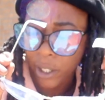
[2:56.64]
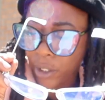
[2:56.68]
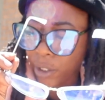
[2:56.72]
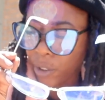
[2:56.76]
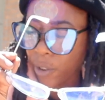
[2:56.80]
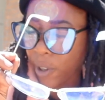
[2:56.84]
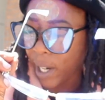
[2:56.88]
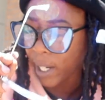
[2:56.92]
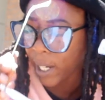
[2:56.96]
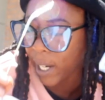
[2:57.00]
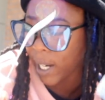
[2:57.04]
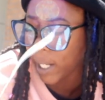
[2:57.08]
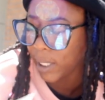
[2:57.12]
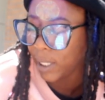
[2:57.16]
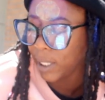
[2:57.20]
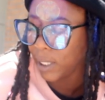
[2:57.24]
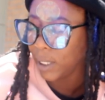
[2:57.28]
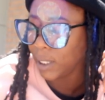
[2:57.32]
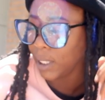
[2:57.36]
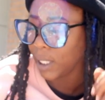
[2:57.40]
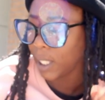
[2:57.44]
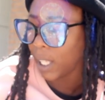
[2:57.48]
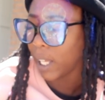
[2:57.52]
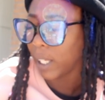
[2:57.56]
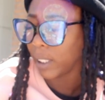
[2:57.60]
So I got
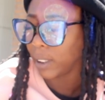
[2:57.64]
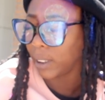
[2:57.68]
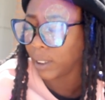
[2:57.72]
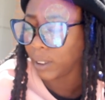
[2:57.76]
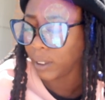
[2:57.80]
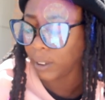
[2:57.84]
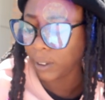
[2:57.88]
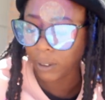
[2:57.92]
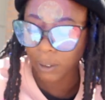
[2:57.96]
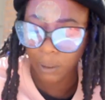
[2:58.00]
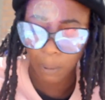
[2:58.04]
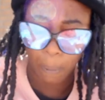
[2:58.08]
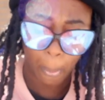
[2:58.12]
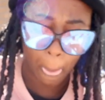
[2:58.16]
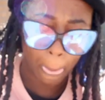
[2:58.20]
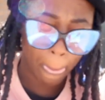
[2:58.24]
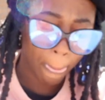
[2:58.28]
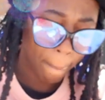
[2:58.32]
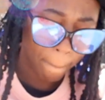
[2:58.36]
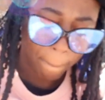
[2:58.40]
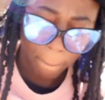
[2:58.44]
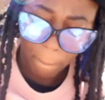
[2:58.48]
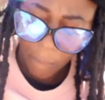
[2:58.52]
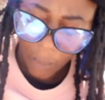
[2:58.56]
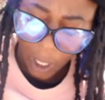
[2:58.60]
these glasses.
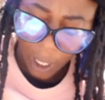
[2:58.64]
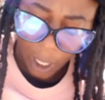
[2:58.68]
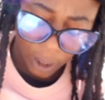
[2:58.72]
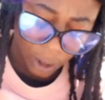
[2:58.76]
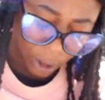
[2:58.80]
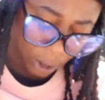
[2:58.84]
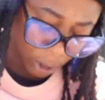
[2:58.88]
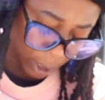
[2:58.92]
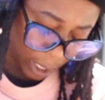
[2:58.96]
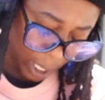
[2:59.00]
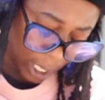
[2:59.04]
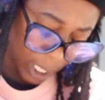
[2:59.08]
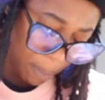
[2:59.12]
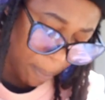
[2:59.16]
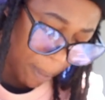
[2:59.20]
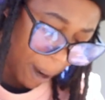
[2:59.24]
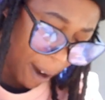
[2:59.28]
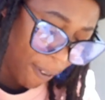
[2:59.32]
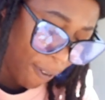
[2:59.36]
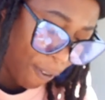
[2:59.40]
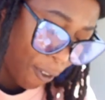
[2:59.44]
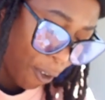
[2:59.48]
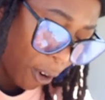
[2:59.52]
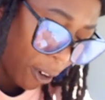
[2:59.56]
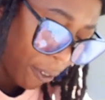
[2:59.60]
So that's
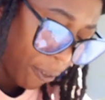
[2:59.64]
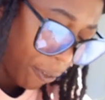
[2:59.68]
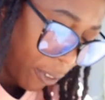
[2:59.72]
my fourth